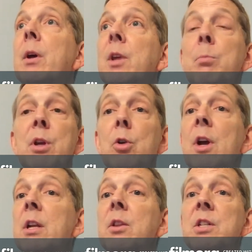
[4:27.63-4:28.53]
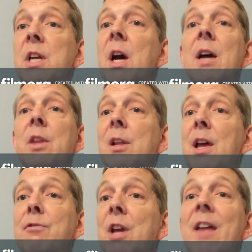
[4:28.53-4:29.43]
they peeked their head in, they say hi, and they
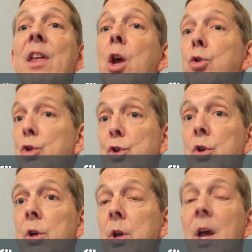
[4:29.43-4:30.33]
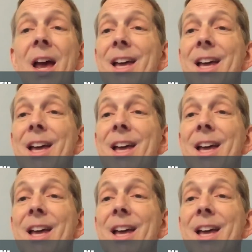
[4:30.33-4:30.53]
left, and they understood.